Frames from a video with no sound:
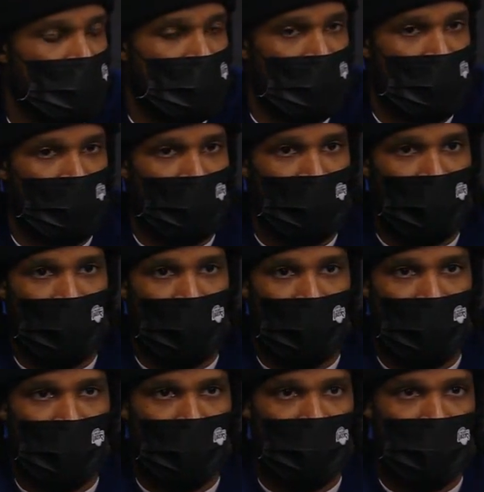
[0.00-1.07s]
with a lot of
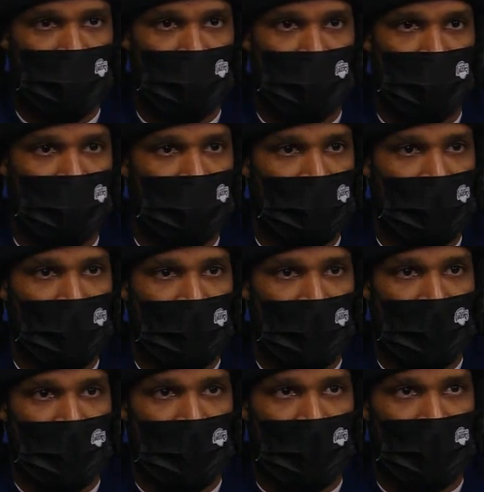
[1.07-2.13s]
energy, and
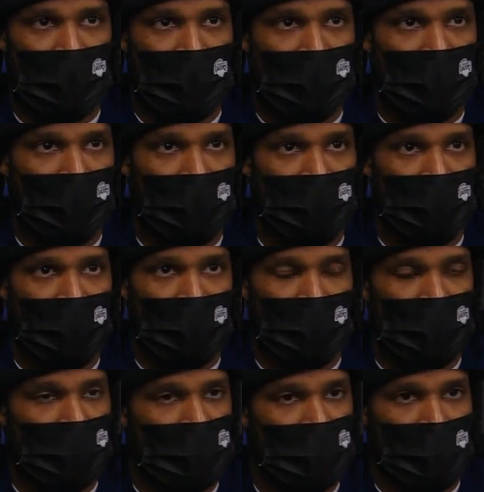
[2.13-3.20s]
uh, wherever
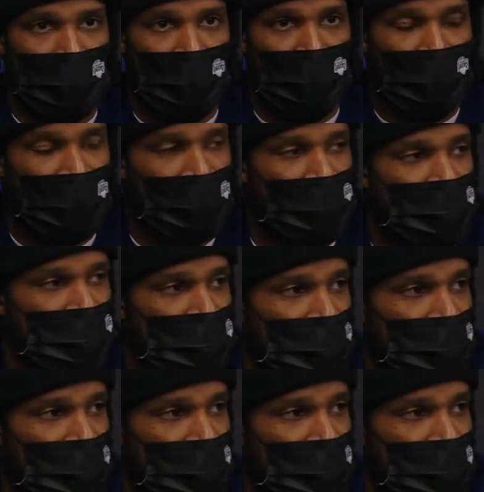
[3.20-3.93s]
whatever happens after we